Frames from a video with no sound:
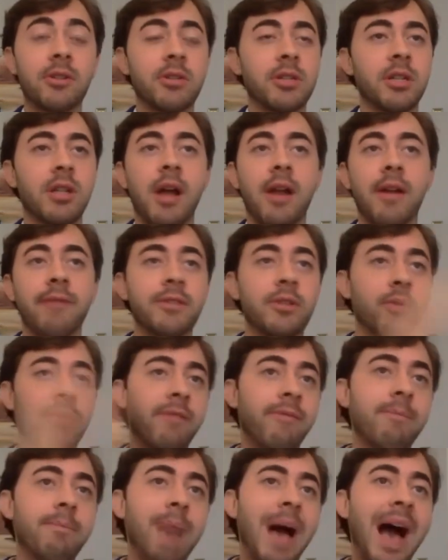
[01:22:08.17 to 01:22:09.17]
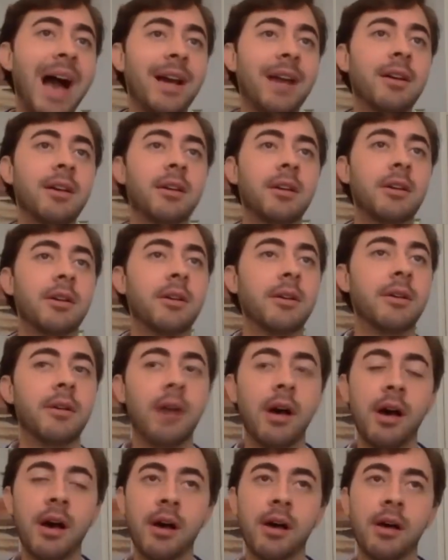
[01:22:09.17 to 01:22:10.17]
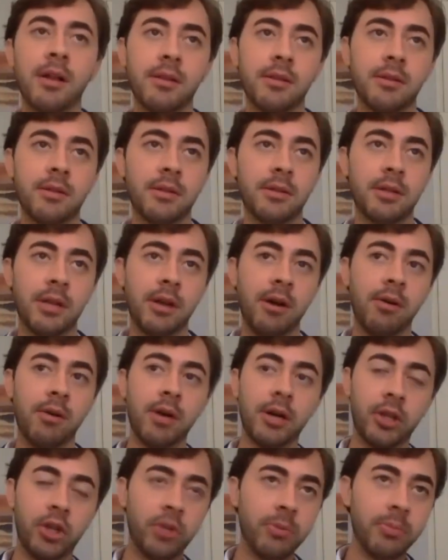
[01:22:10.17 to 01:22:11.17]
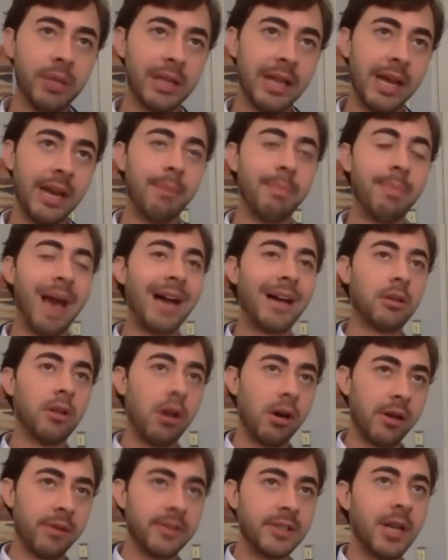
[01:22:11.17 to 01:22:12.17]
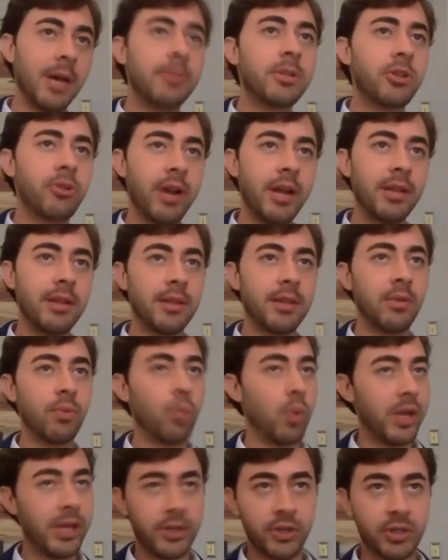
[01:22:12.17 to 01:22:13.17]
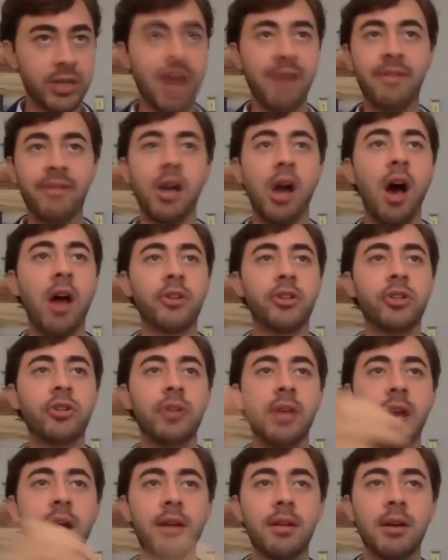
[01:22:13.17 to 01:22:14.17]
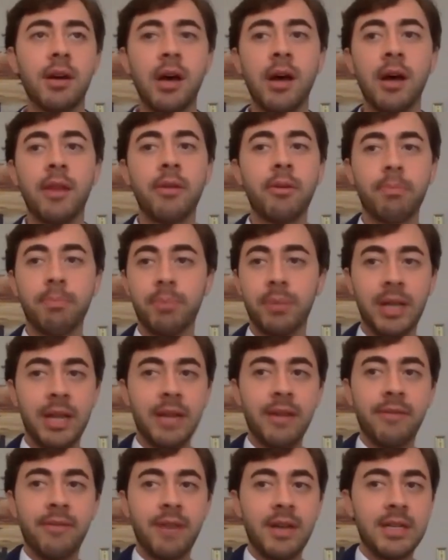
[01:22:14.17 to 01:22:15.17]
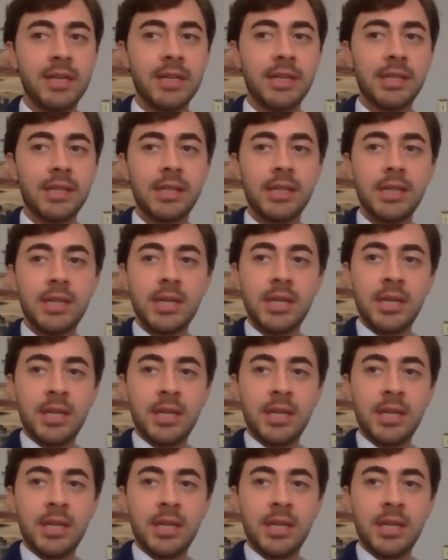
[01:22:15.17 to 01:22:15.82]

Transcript: There's a lot of sort of back Uh, you know, accumulate a backlog of substrate that we just haven't gotten to yet. Uh, there are plenty of ideas.